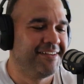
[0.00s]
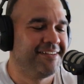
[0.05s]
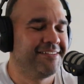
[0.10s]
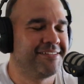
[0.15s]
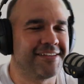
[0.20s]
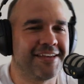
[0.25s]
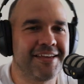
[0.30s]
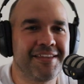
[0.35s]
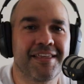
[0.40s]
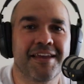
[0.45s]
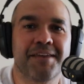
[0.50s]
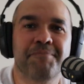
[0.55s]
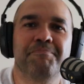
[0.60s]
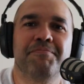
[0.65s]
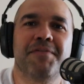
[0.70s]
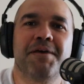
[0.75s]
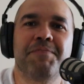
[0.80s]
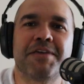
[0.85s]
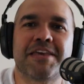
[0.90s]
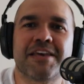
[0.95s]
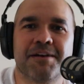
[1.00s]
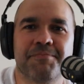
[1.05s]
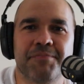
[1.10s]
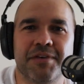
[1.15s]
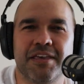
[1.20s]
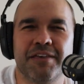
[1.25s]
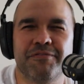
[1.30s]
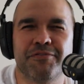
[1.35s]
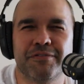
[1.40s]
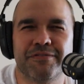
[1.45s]
See, they become
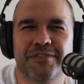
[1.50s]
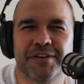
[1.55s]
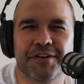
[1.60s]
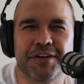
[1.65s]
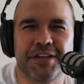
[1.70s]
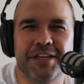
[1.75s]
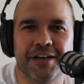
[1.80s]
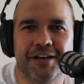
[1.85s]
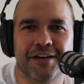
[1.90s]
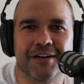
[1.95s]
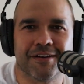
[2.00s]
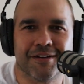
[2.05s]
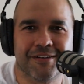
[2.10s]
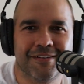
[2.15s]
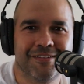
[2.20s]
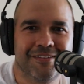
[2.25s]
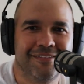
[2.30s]
evil very young.